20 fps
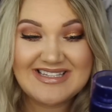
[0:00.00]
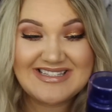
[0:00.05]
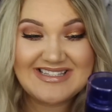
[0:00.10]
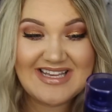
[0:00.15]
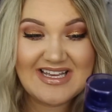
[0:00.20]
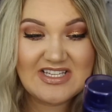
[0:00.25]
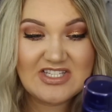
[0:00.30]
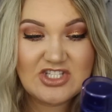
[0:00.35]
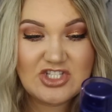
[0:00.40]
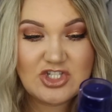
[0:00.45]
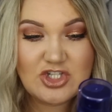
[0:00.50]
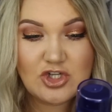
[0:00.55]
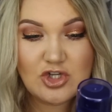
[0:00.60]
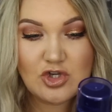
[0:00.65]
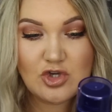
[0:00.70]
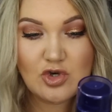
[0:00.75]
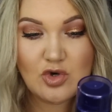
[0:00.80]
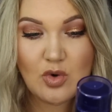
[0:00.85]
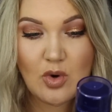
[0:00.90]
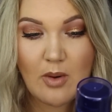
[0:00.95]
it says,
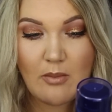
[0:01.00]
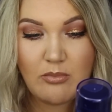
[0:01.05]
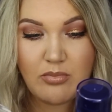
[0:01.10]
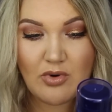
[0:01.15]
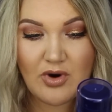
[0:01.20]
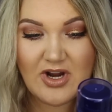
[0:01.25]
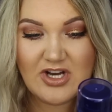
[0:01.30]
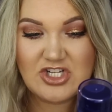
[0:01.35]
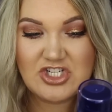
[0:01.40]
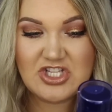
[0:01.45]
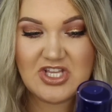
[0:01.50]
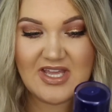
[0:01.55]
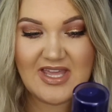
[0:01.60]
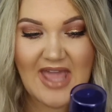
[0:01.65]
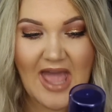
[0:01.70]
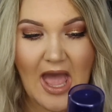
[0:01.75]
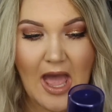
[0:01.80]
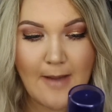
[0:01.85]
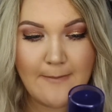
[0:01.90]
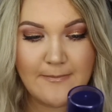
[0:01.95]
to bridge the
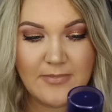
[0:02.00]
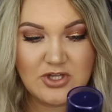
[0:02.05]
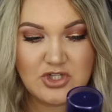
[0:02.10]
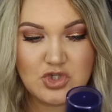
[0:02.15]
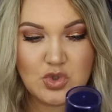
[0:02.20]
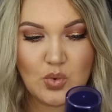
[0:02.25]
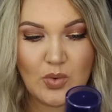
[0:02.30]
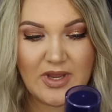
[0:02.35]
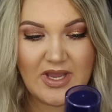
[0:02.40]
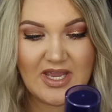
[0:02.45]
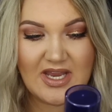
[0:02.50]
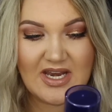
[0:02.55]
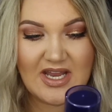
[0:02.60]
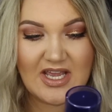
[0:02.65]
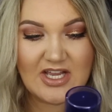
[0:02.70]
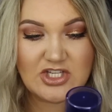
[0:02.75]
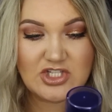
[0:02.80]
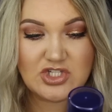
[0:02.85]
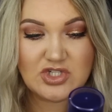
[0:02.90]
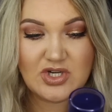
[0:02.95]
gap between
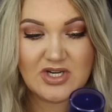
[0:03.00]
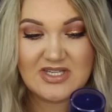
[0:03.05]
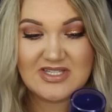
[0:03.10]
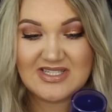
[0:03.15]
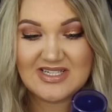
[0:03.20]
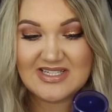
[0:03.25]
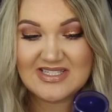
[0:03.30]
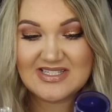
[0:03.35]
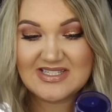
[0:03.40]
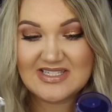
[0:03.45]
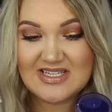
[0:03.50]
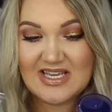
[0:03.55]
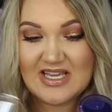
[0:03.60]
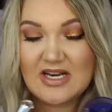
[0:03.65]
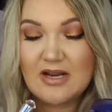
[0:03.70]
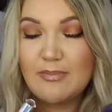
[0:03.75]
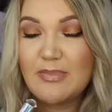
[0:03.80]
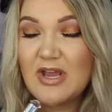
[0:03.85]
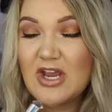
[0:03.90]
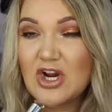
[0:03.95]
extrinsic
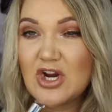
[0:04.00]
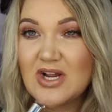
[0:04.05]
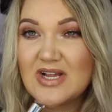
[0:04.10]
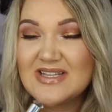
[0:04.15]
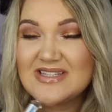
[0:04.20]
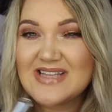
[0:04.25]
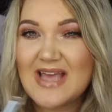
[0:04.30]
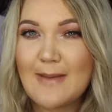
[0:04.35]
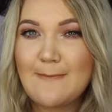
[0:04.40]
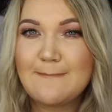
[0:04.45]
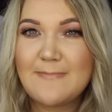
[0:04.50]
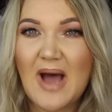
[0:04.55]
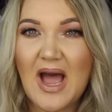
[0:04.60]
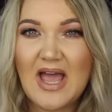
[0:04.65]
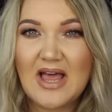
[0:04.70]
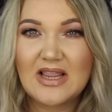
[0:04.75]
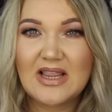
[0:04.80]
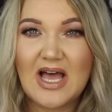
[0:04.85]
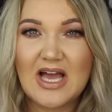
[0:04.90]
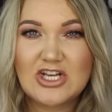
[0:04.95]
skin appearance and
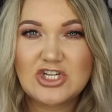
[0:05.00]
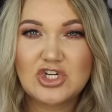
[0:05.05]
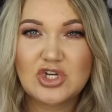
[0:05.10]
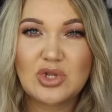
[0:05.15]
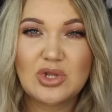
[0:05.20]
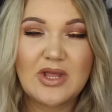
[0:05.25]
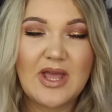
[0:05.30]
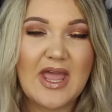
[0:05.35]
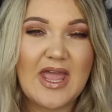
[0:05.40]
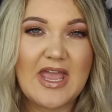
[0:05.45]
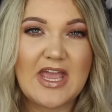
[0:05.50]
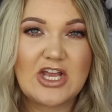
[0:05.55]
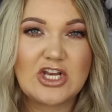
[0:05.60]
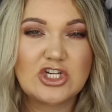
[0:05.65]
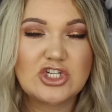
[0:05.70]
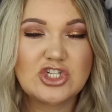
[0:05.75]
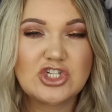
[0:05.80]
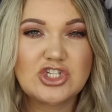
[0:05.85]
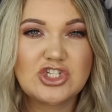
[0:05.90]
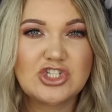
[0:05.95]
biological
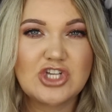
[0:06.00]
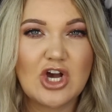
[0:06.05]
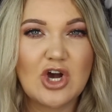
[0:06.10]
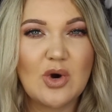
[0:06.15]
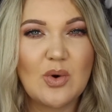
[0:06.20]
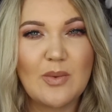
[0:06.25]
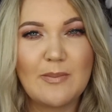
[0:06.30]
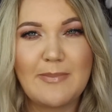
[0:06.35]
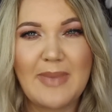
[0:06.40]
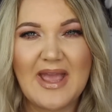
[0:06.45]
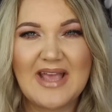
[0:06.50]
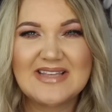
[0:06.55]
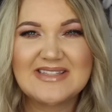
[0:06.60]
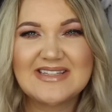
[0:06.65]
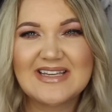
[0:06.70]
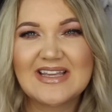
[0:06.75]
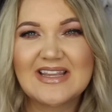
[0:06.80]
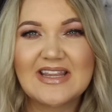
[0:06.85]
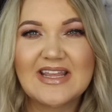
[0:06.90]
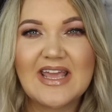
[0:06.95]
age. So
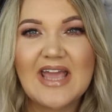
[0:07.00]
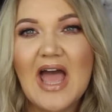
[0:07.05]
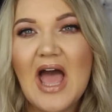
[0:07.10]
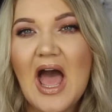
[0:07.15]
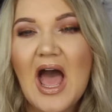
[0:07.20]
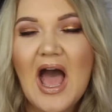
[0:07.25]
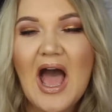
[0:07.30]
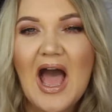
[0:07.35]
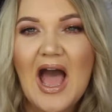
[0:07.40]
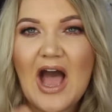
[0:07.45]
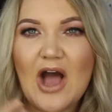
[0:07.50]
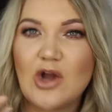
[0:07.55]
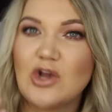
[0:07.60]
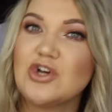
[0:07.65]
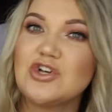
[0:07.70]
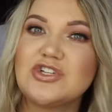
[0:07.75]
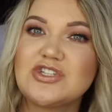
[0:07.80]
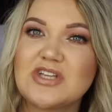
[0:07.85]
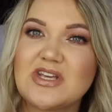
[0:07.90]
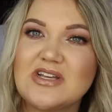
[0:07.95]
basically how
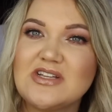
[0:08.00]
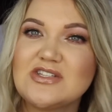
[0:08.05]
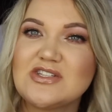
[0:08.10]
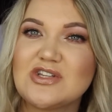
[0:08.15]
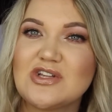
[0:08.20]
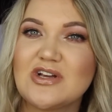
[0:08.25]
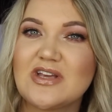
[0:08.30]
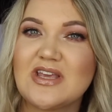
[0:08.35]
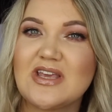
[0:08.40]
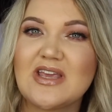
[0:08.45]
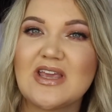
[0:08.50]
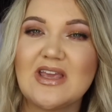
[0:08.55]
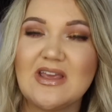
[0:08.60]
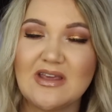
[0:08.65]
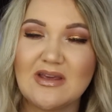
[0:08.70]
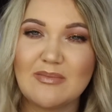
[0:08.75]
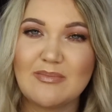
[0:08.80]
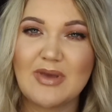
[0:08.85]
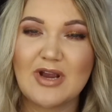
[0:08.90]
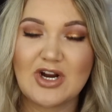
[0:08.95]
your skin's looking
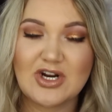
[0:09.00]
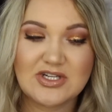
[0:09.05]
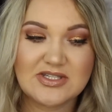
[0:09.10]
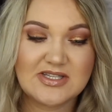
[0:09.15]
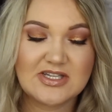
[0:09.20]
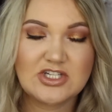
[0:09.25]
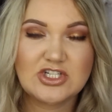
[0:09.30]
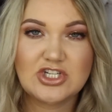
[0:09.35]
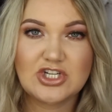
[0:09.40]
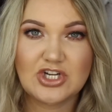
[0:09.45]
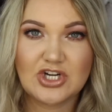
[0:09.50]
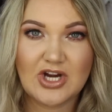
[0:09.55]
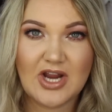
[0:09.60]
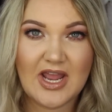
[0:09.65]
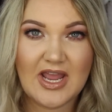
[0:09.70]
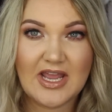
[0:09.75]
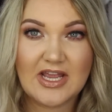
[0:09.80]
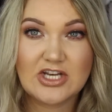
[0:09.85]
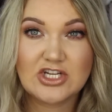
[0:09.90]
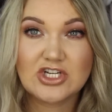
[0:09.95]
in comparison to your
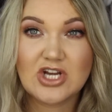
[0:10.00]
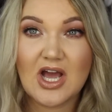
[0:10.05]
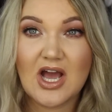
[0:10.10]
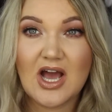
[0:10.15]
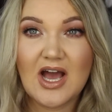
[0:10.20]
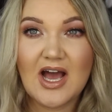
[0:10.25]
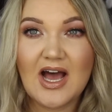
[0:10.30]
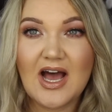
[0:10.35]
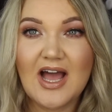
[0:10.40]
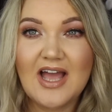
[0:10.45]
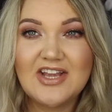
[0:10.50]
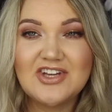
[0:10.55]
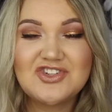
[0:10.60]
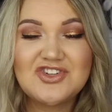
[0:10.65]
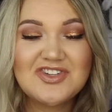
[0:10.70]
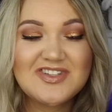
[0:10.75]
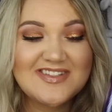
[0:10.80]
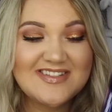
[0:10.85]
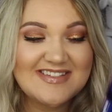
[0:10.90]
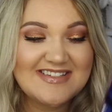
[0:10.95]
age. I
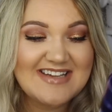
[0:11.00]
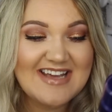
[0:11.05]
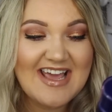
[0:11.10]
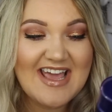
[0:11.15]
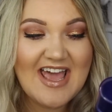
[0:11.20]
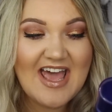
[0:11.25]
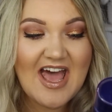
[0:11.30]
just,